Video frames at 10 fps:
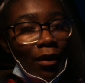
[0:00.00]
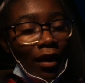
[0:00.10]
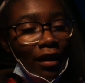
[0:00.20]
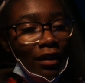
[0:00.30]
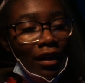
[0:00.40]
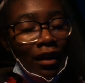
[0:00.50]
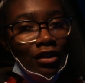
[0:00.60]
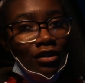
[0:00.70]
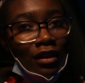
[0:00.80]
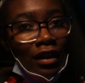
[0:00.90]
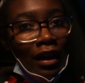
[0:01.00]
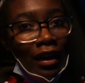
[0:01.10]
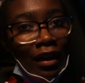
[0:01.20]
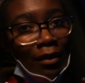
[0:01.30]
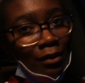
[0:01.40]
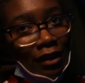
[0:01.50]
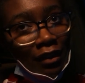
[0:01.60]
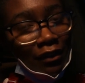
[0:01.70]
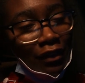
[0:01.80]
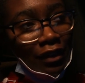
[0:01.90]
quite at the 100, I am
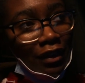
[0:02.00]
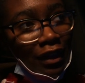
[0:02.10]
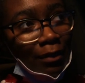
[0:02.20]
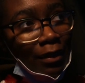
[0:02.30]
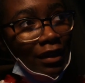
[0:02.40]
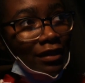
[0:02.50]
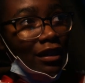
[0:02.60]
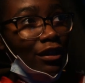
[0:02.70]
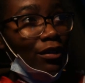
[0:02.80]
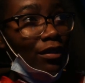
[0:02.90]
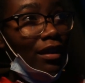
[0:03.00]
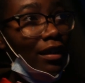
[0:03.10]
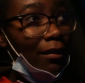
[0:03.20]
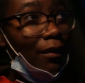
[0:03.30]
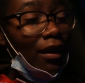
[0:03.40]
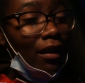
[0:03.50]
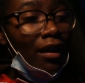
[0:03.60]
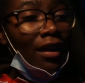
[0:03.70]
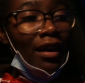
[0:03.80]
done for the day because I do think I'm gonna